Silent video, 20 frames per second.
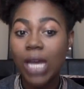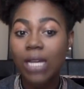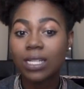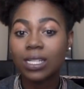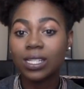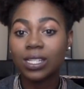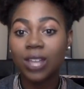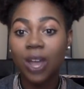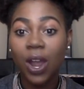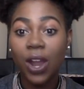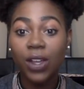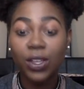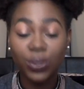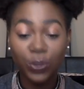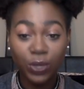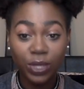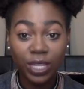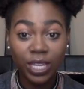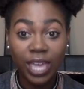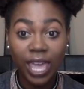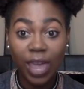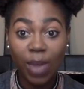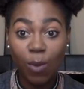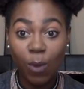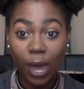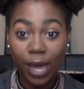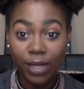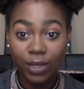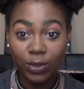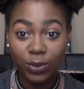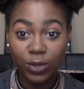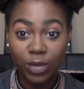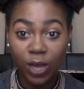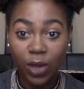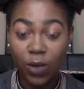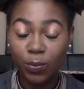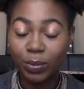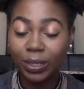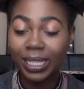start using a wide tooth comb.